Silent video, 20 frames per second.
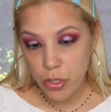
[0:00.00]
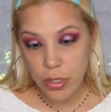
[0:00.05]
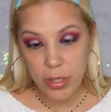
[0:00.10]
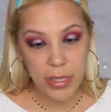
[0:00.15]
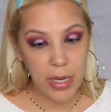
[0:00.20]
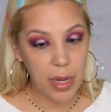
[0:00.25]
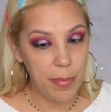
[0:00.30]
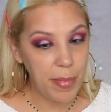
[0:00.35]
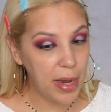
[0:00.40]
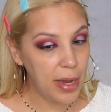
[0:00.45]
So I
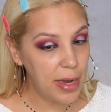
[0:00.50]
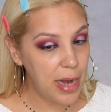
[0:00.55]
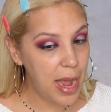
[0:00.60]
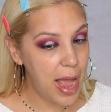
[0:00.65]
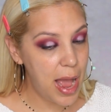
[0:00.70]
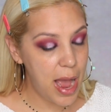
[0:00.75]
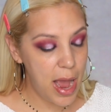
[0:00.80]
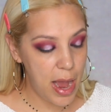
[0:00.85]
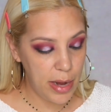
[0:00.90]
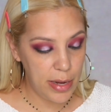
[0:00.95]
think I'm not gonna
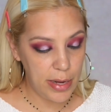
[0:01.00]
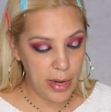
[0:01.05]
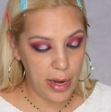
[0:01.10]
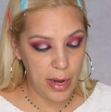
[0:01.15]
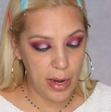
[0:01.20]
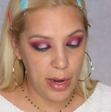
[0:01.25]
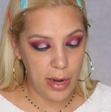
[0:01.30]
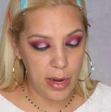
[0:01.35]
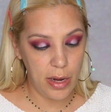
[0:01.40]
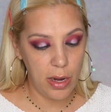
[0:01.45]
add
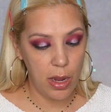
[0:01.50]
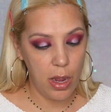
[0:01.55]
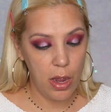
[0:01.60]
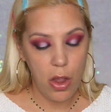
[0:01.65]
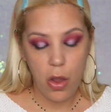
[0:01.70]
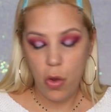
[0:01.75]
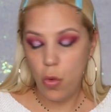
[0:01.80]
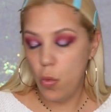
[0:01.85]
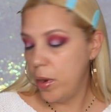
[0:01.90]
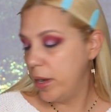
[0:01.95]
a
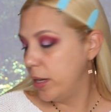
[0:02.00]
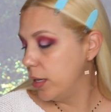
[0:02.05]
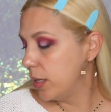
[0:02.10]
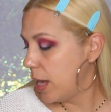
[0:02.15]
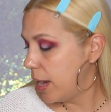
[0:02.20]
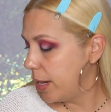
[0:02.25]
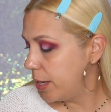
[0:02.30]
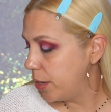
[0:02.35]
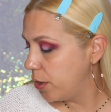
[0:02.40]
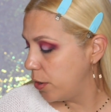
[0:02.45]
wing
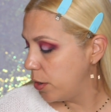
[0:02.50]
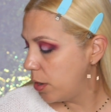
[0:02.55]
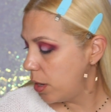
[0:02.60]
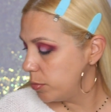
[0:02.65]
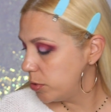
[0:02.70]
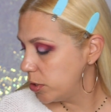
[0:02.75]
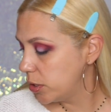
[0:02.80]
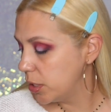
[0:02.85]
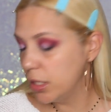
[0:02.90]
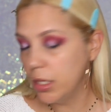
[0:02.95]
liner.
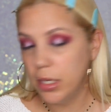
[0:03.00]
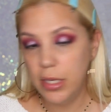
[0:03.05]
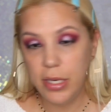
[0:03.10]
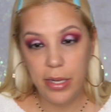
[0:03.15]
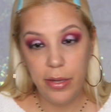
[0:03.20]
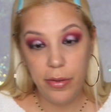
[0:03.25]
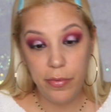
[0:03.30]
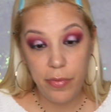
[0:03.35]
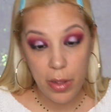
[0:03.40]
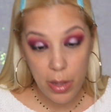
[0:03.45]
I'm just gonna
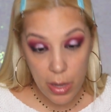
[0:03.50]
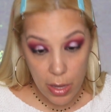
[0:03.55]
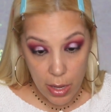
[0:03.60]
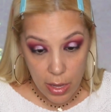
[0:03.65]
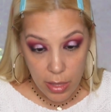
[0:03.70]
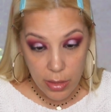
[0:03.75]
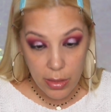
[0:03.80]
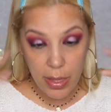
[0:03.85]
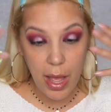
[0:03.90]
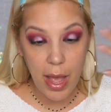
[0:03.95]
leave
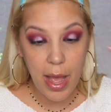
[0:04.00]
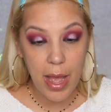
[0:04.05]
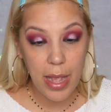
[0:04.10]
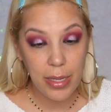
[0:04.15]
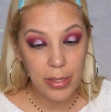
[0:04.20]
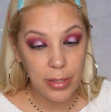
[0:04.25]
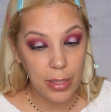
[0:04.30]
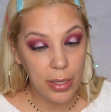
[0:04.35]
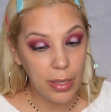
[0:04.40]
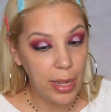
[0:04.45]
the
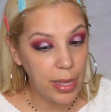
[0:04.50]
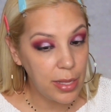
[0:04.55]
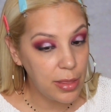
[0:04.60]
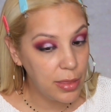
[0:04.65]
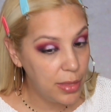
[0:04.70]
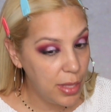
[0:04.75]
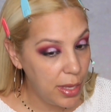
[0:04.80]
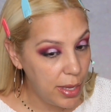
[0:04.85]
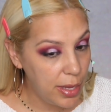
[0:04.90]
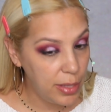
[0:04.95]
eyes
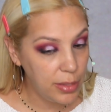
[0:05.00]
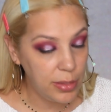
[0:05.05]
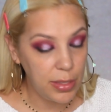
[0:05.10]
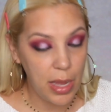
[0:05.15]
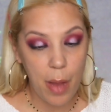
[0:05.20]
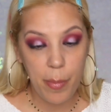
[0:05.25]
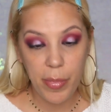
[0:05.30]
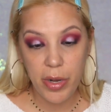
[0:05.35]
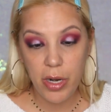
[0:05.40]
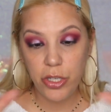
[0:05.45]
like this.
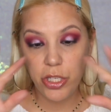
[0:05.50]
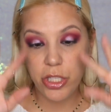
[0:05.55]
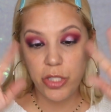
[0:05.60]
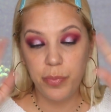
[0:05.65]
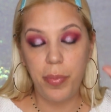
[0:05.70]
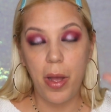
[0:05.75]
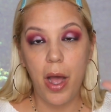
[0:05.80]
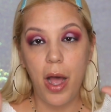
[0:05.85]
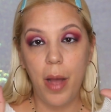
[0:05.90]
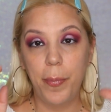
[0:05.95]
I'm gonna
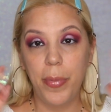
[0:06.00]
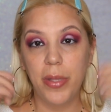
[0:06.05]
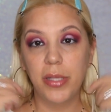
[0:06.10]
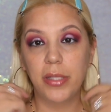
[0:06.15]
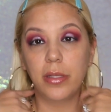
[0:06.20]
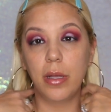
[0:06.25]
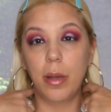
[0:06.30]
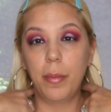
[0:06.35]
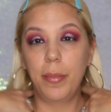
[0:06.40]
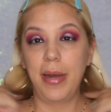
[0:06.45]
just pop
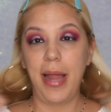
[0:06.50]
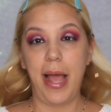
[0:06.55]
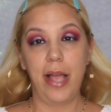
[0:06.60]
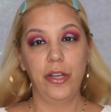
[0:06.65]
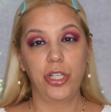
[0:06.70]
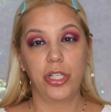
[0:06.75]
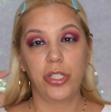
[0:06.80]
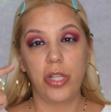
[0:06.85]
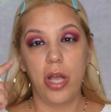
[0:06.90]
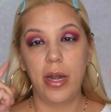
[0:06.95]
some
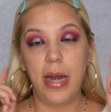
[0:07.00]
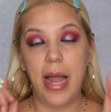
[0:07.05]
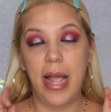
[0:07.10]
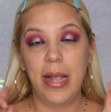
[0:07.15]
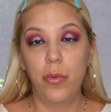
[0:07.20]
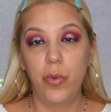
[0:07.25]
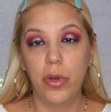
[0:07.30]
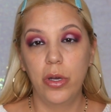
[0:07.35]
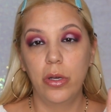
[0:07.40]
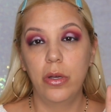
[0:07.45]
lashes on.
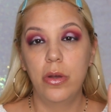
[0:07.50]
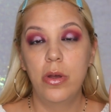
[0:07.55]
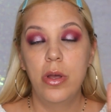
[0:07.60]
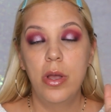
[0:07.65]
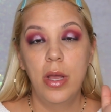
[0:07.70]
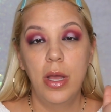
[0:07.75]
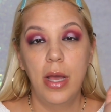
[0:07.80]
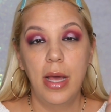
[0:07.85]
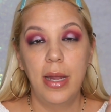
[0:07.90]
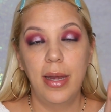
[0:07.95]
I will
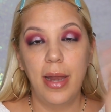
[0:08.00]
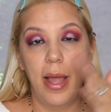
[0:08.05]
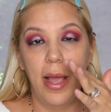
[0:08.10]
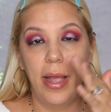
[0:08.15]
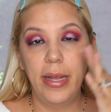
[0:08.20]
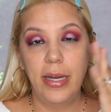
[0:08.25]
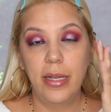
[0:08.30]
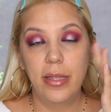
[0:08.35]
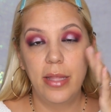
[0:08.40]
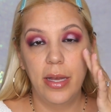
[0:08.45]

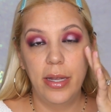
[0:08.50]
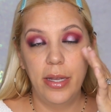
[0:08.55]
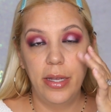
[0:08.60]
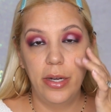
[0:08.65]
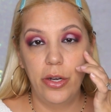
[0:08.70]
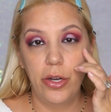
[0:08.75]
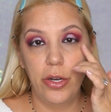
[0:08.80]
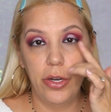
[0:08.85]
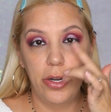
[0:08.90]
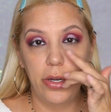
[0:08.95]
line the
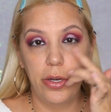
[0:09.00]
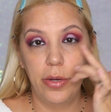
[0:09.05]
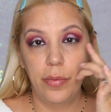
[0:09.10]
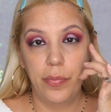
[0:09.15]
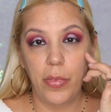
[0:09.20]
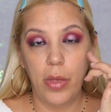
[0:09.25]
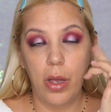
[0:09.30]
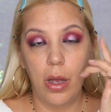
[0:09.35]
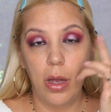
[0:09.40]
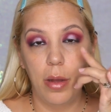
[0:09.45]
inner
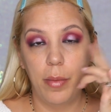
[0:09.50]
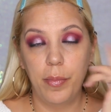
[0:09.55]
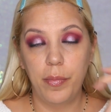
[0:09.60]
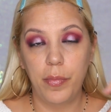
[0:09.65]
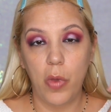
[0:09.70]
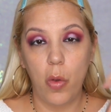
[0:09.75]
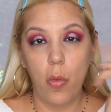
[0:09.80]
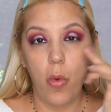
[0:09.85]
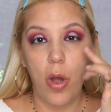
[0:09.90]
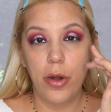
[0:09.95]

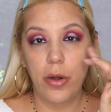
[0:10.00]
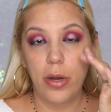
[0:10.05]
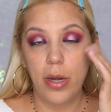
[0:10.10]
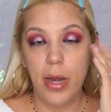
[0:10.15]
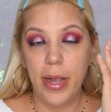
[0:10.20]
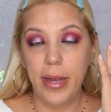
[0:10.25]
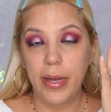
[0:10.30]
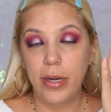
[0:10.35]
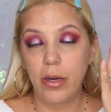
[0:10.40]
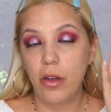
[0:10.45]

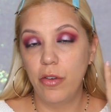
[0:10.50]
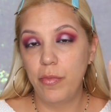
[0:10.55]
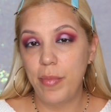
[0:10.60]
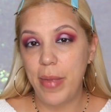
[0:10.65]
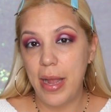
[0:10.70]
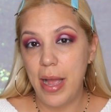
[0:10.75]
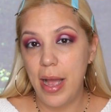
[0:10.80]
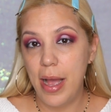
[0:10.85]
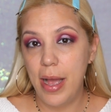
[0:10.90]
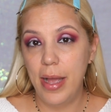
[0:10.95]
waterline of
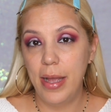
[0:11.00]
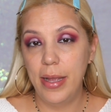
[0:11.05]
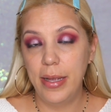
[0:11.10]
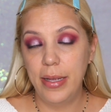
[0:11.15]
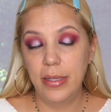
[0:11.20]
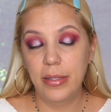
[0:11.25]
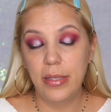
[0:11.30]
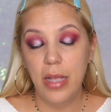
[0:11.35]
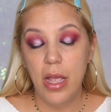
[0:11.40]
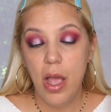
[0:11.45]
my
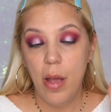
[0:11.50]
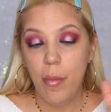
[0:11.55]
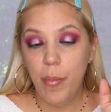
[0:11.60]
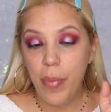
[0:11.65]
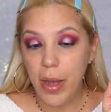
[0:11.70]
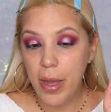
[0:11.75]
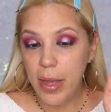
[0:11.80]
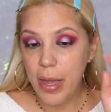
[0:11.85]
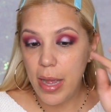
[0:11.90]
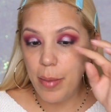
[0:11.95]
eyes,
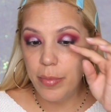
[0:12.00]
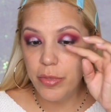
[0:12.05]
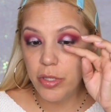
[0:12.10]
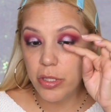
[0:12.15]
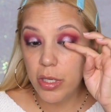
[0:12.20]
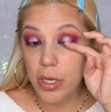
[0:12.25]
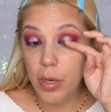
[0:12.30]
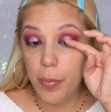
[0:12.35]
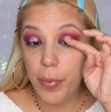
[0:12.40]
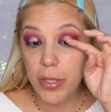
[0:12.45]
but I'm
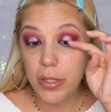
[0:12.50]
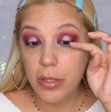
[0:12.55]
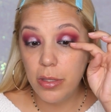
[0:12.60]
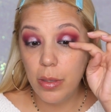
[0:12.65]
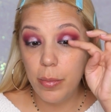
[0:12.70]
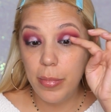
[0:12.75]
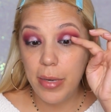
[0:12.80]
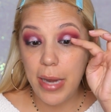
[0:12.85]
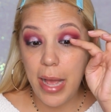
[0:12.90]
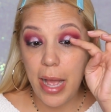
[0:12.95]
just gonna put
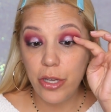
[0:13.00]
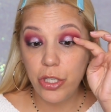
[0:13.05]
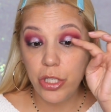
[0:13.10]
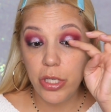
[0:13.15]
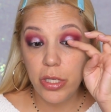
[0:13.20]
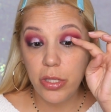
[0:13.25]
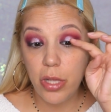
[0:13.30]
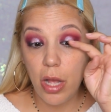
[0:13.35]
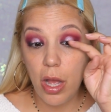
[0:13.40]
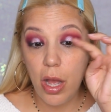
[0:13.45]
some
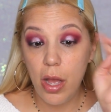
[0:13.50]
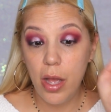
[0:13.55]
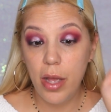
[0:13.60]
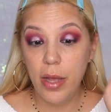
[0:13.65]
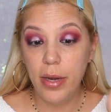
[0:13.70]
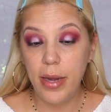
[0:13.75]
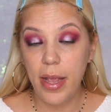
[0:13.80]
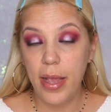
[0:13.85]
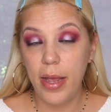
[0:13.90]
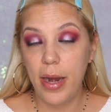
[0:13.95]
lashes
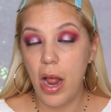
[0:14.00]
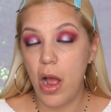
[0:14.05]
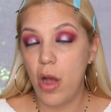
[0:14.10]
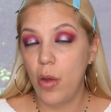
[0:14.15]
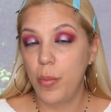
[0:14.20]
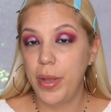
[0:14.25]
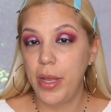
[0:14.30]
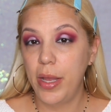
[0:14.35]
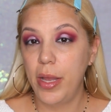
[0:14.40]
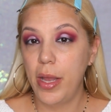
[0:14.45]
on, and I'll
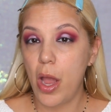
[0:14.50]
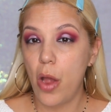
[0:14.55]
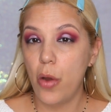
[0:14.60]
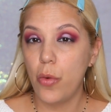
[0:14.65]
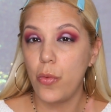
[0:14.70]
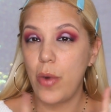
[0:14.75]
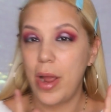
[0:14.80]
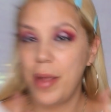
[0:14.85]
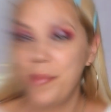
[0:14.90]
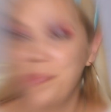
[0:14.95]
be
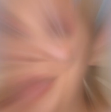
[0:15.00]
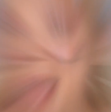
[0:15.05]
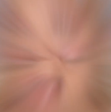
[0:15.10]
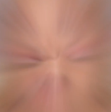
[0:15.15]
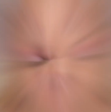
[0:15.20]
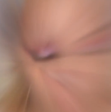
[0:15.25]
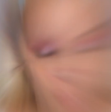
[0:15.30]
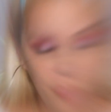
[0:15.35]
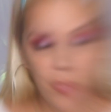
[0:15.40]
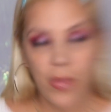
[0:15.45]
right
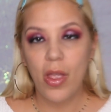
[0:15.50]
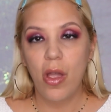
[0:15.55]
back.